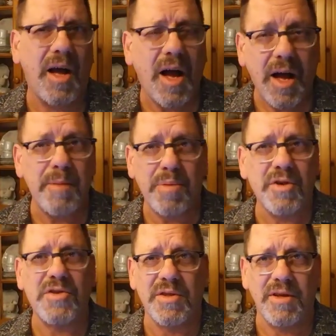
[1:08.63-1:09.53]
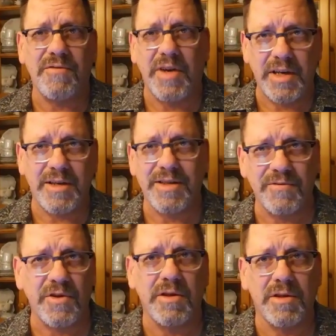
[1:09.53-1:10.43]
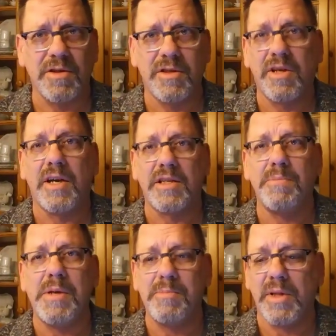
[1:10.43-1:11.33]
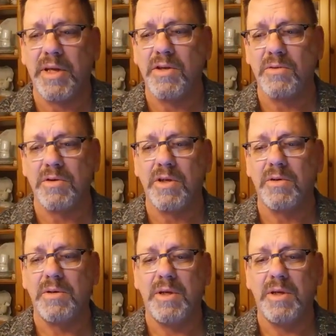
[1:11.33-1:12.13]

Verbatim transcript: I personally find it difficult to talk to people I don't know.